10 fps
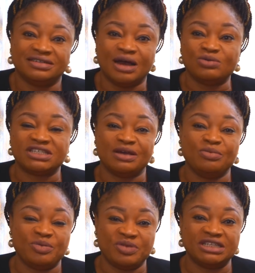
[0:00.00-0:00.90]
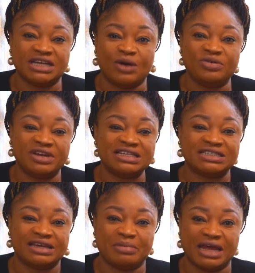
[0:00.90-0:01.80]
I will say momager. I won't really
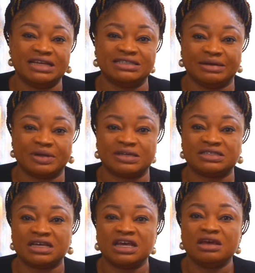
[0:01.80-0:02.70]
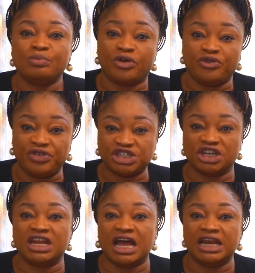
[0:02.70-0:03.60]
say manager because
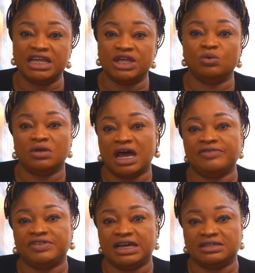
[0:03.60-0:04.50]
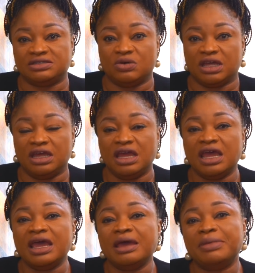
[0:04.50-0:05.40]
professionally, he will have that, okay?
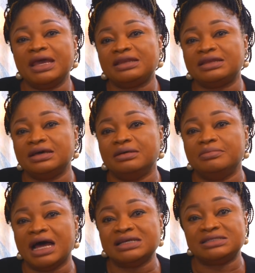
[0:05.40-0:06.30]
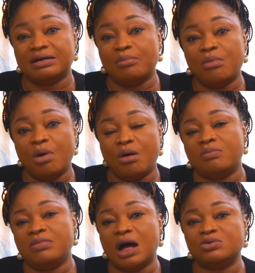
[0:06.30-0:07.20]
But as the
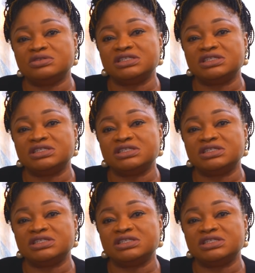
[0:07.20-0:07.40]
mom, I will